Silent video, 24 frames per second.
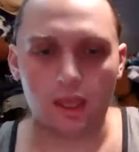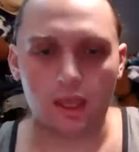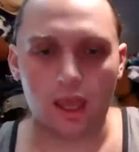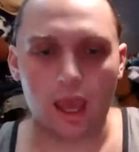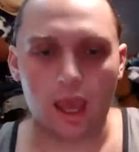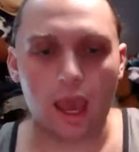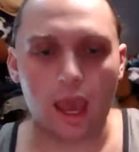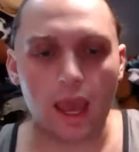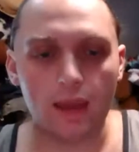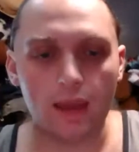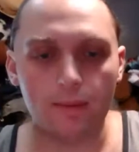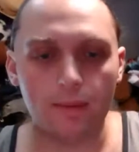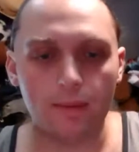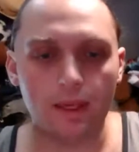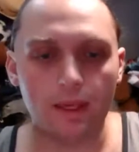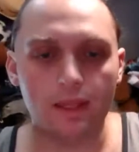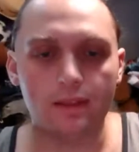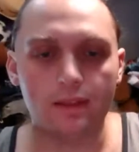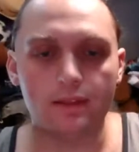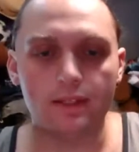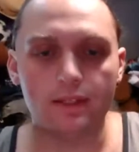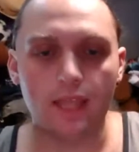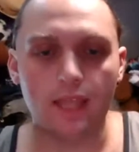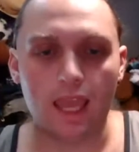
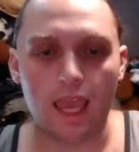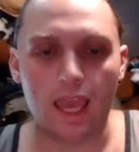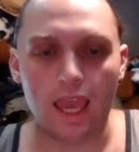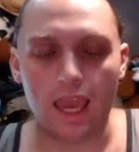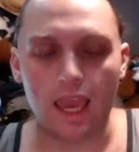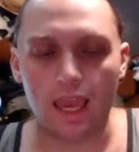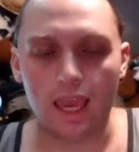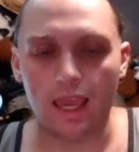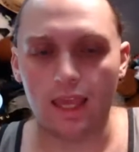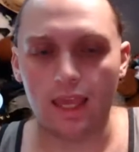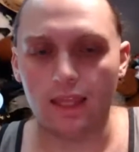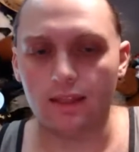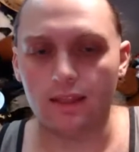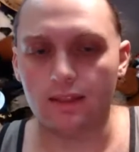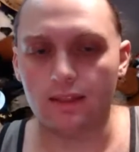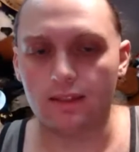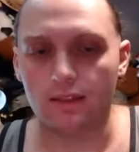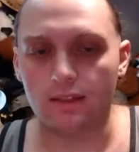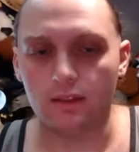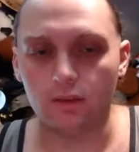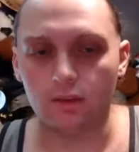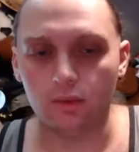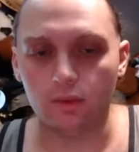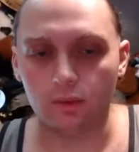admins, heads,
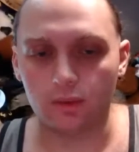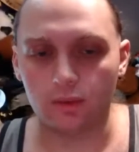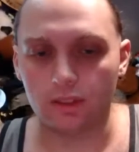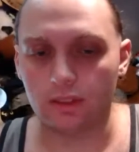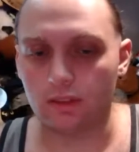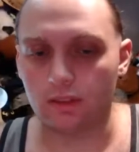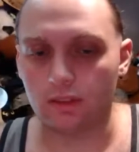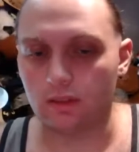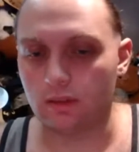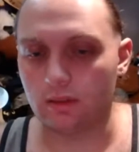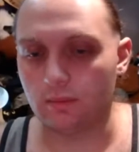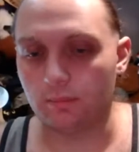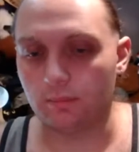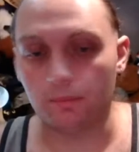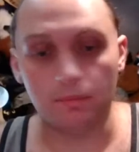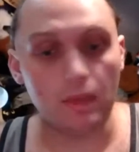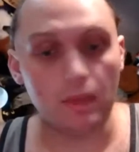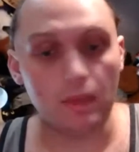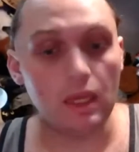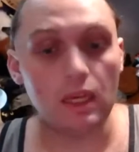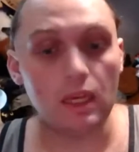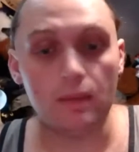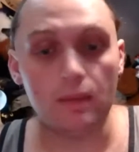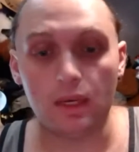dukes,
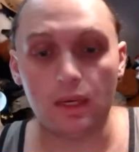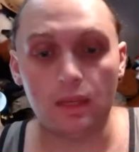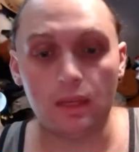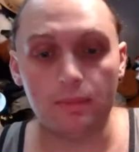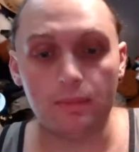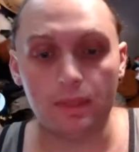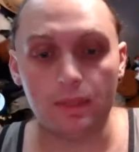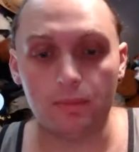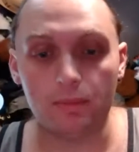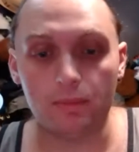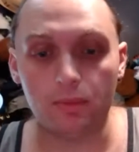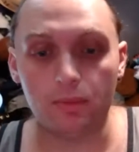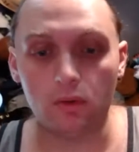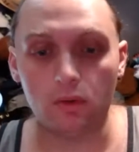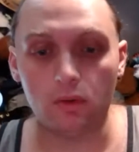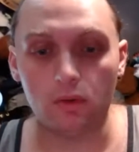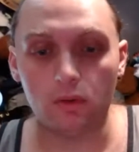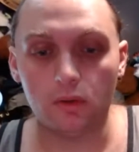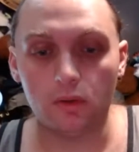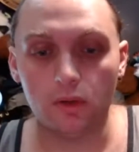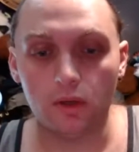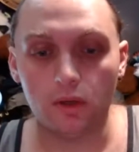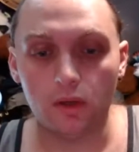many, many people